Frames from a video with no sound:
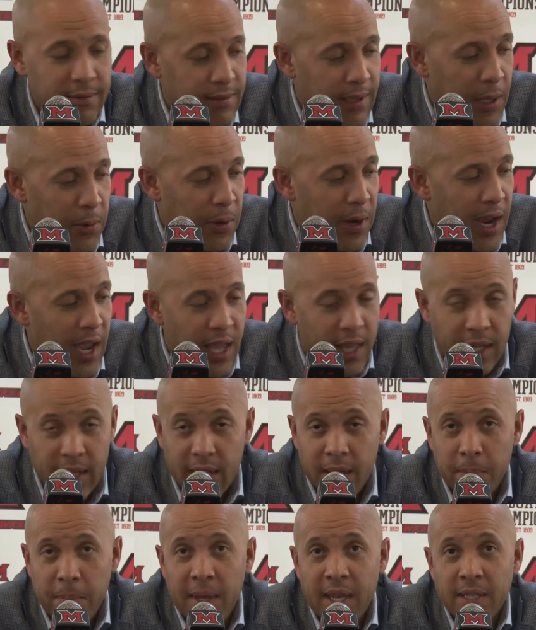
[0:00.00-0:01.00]
they were
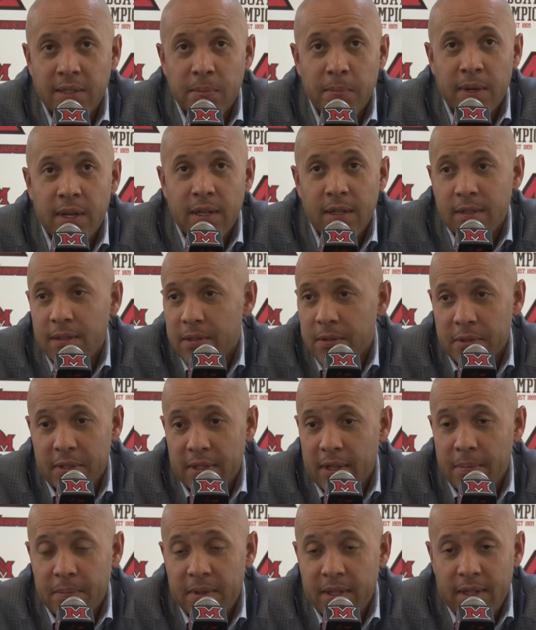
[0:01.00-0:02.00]
handling a baseball or
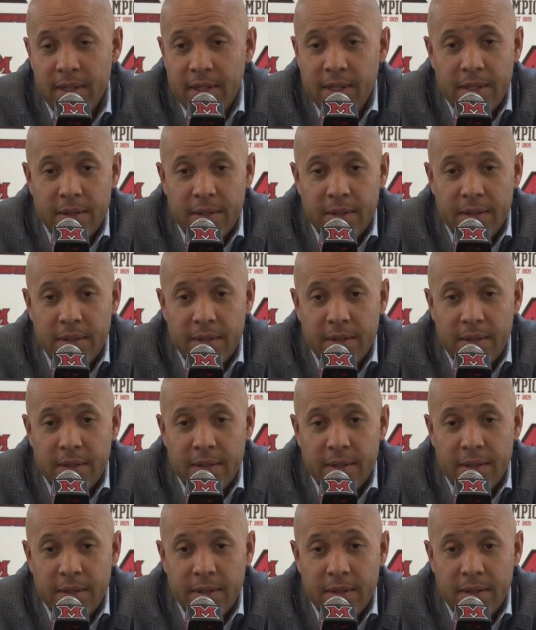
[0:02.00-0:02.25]
something.